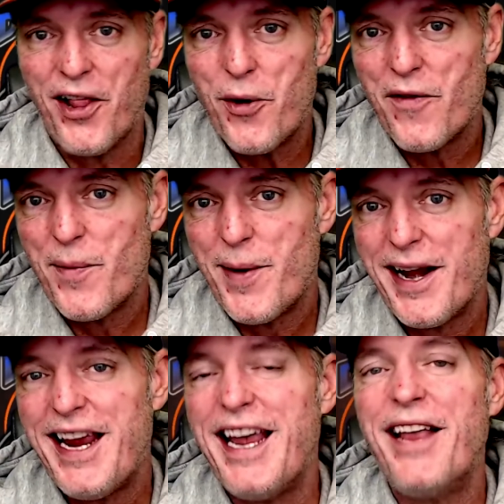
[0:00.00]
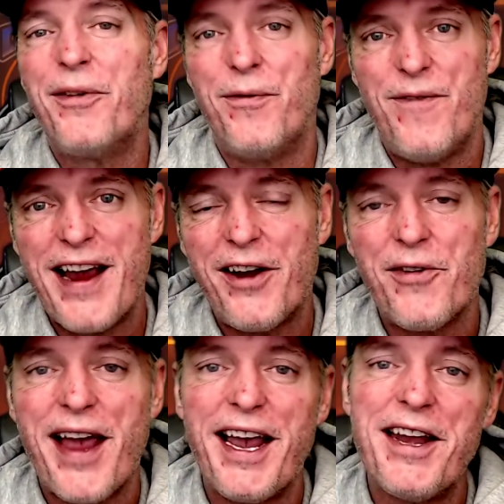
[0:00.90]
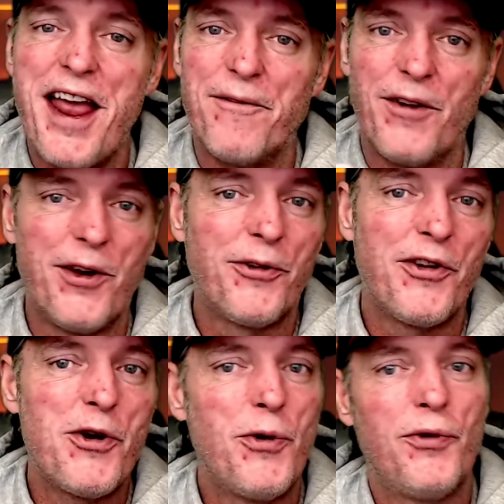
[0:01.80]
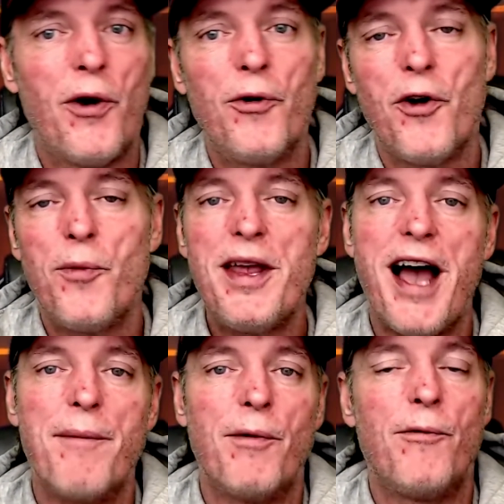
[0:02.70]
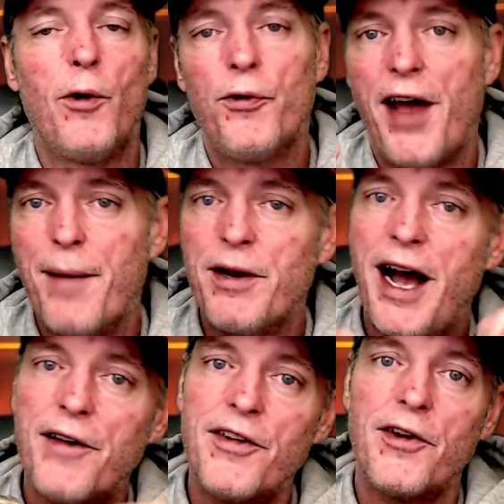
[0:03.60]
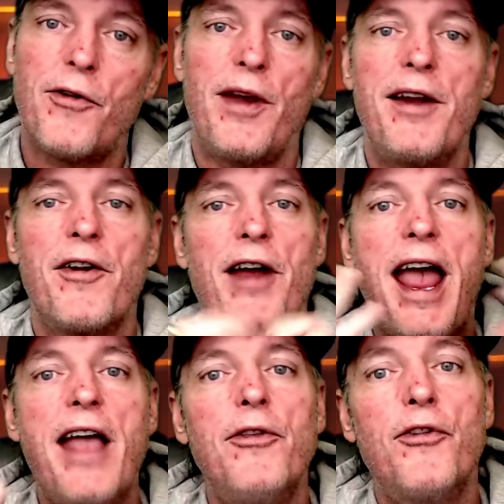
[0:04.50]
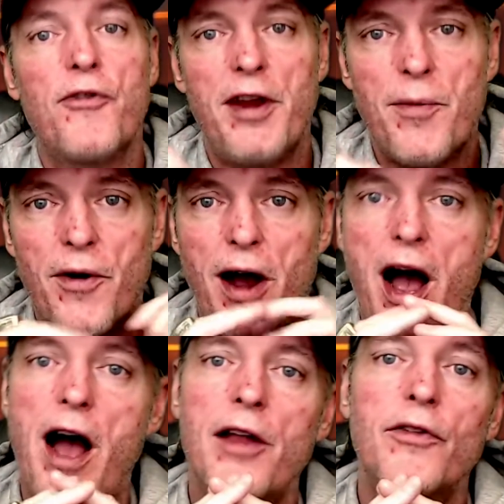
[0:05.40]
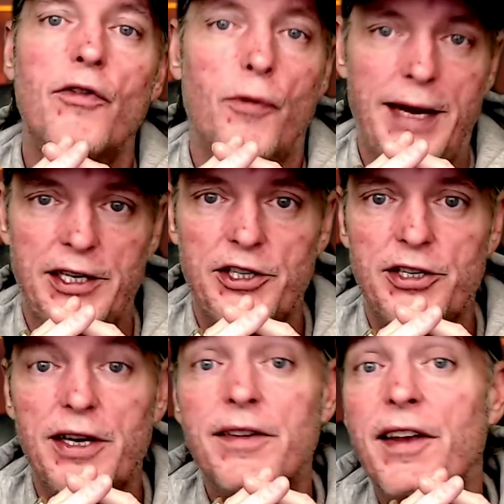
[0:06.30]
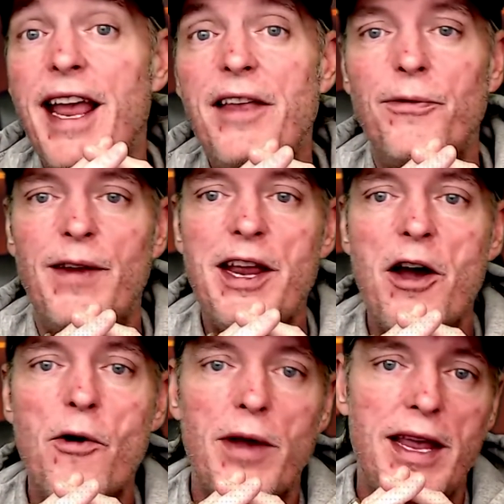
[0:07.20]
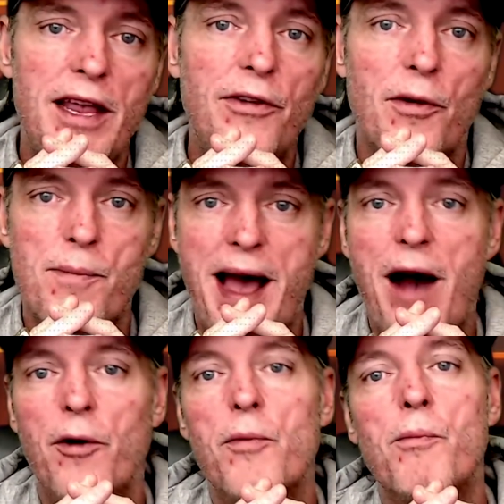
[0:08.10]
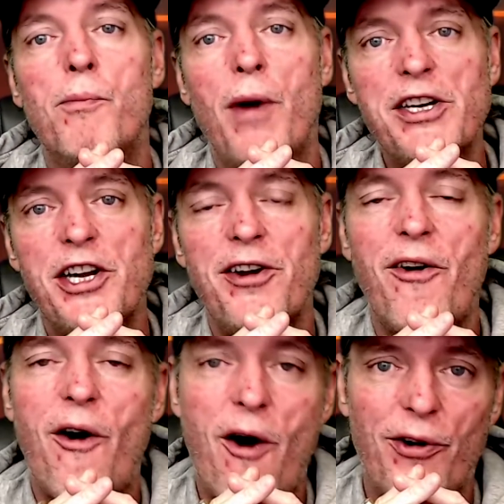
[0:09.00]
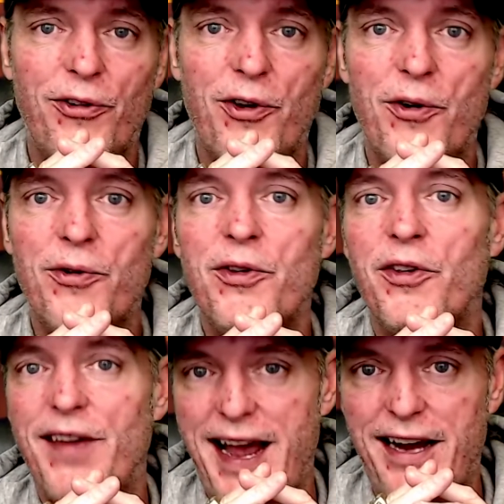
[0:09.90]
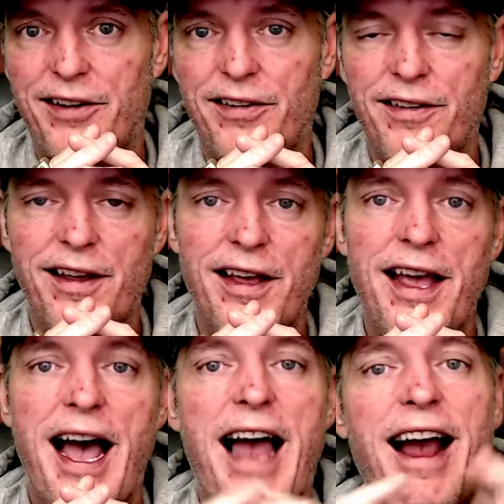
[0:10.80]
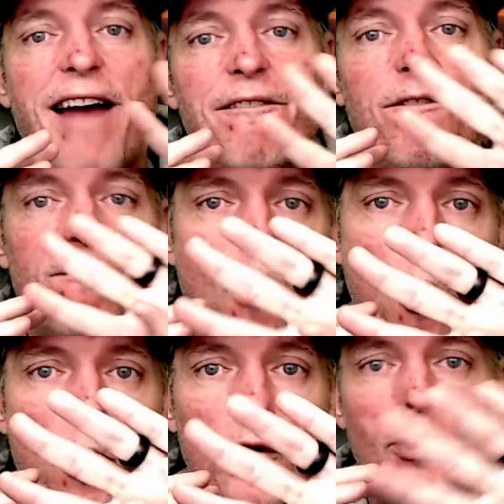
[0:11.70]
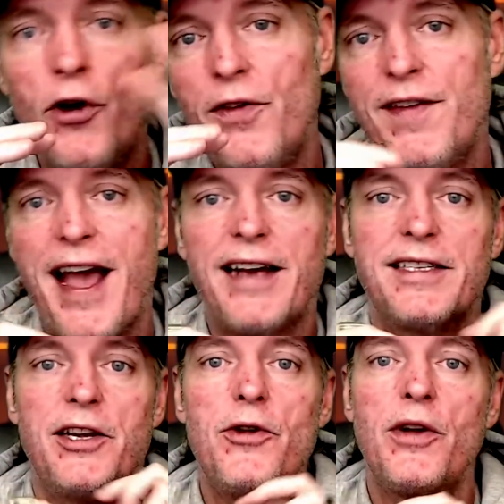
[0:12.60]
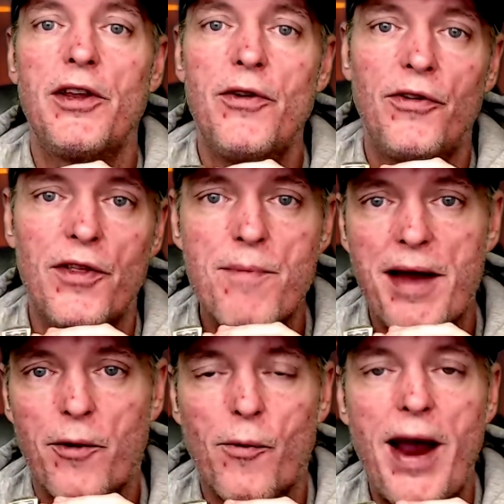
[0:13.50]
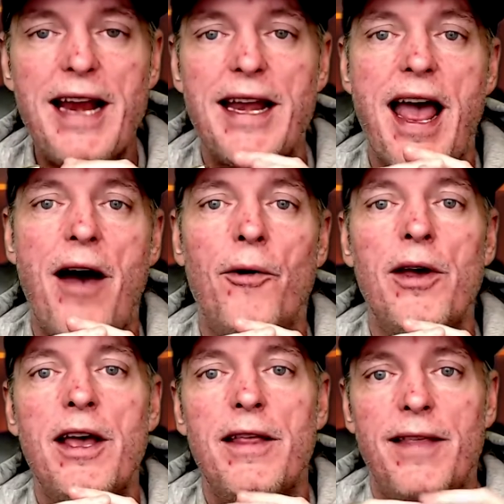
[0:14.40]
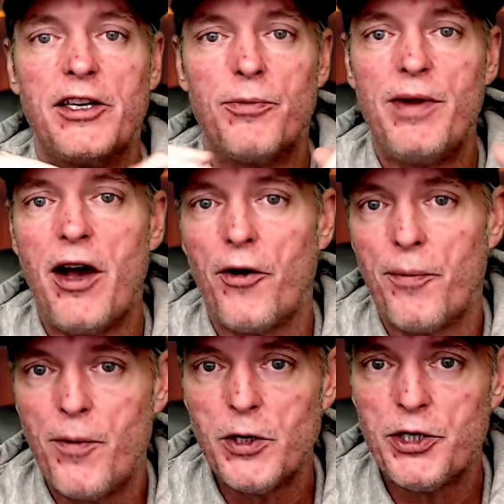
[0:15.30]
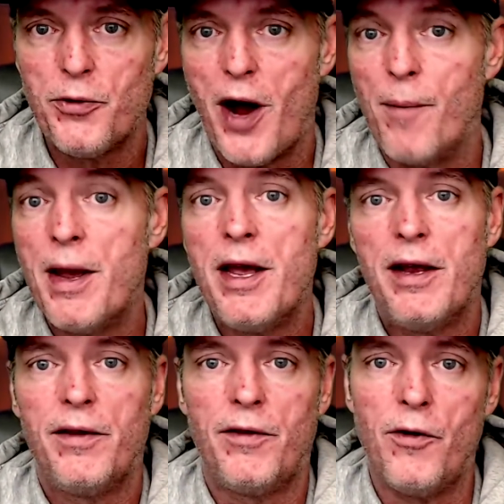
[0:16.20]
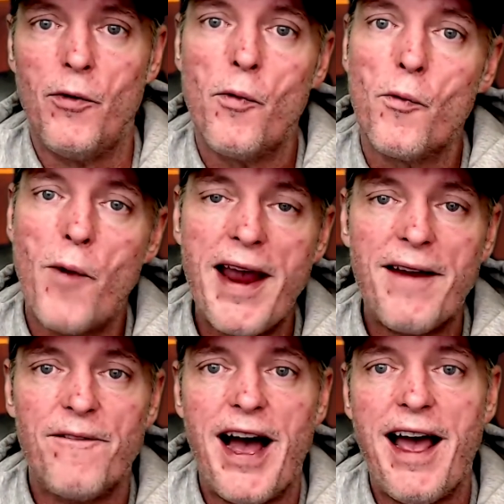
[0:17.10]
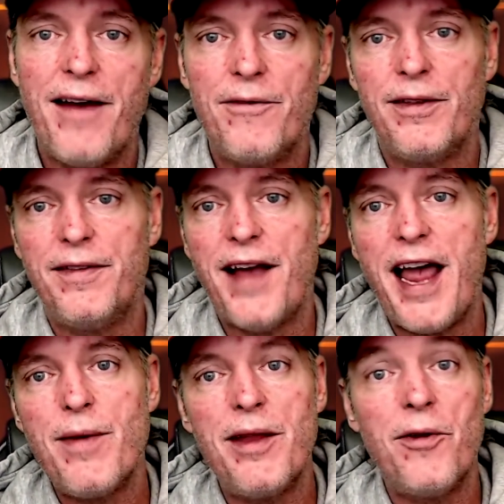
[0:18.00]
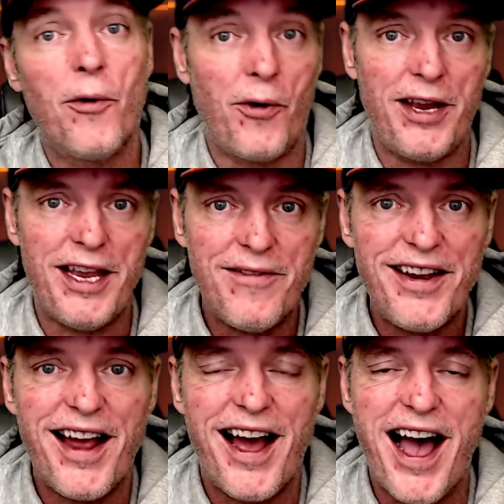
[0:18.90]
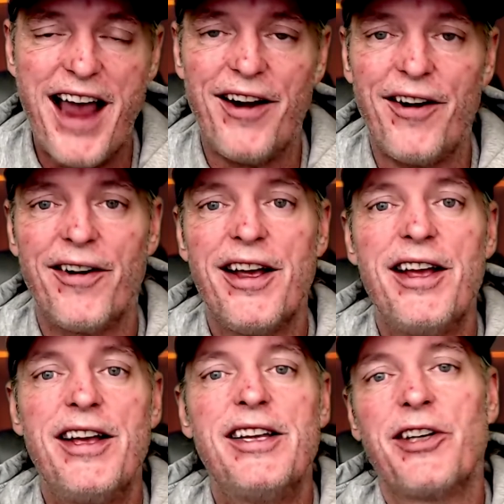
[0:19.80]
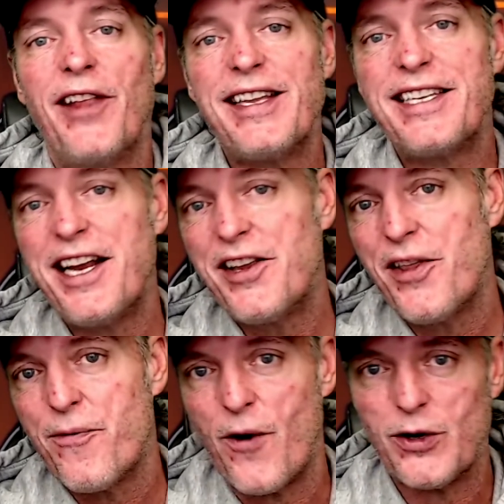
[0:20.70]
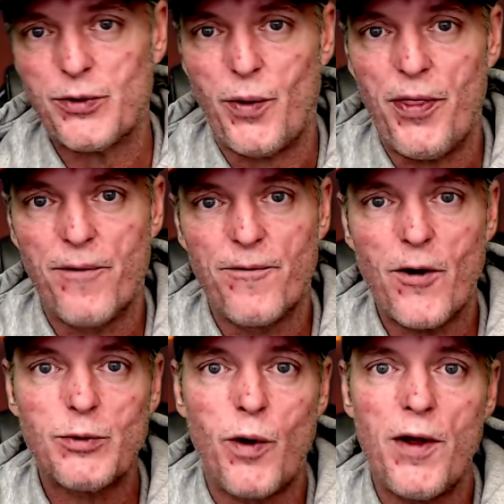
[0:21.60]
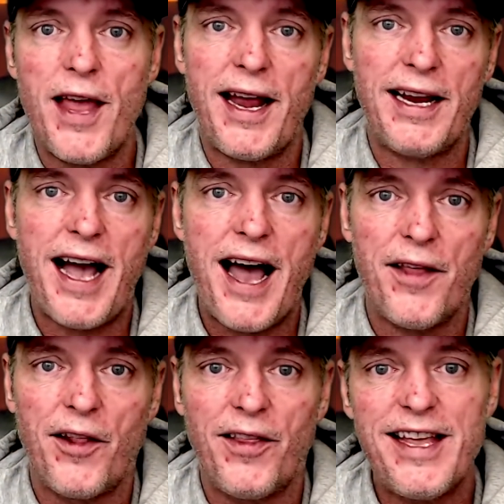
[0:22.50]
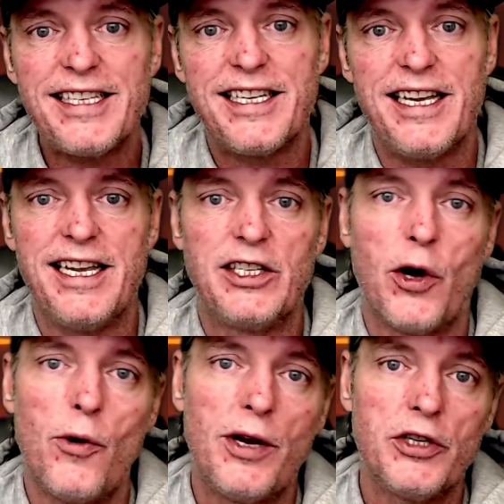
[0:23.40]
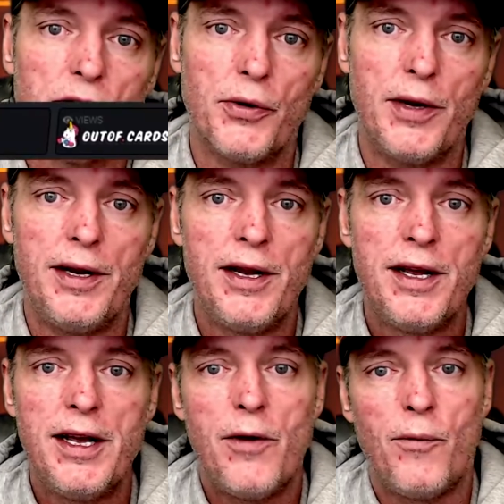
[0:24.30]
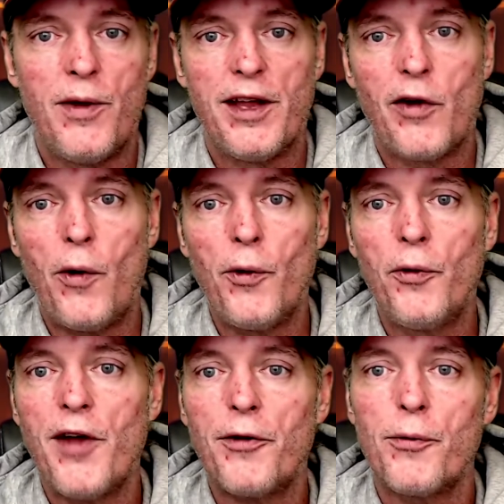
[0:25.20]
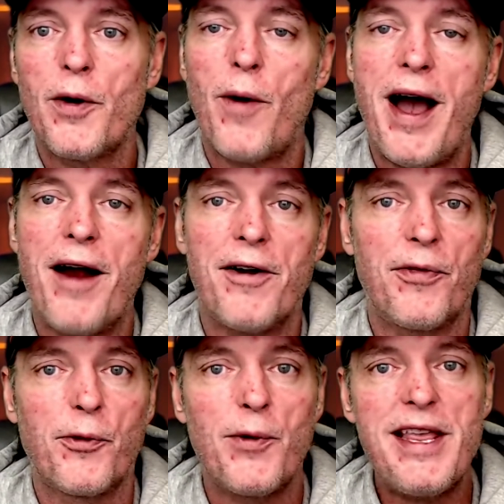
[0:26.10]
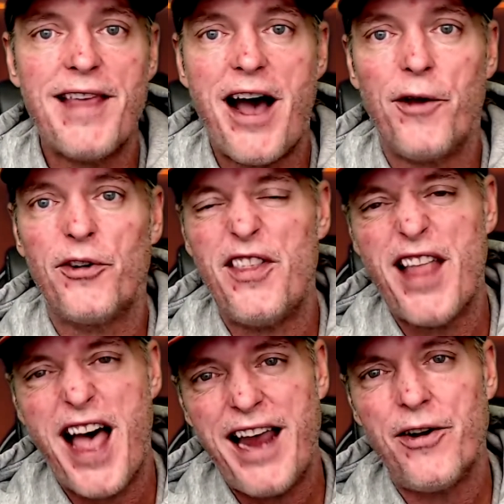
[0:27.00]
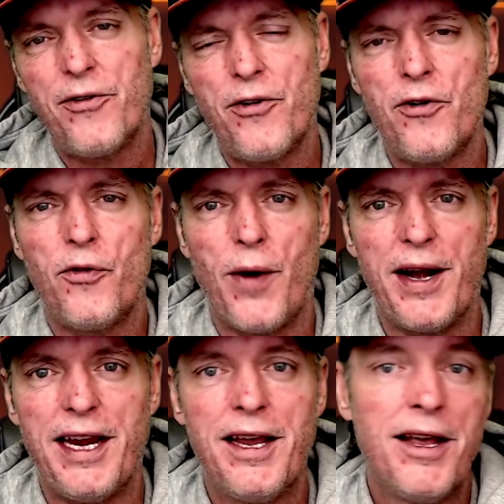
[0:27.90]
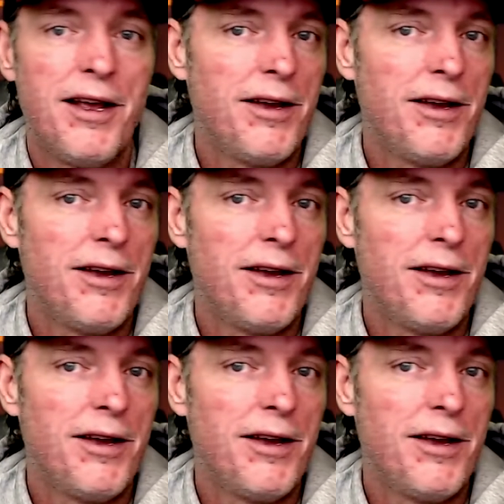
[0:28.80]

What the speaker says: Hello everybody, it's Vengadragon, and for those of you who don't know me, I'm a full-time content creator and streamer on Twitch. Today's video is about budget Hearthstone decks. I got 4 good decks that you can use in the meta right now that should be able to push you up to rank 5 diamond or even higher. So let's get into the first one. The first one that I got on the list is Token Druid. With a total dust required of 3,920,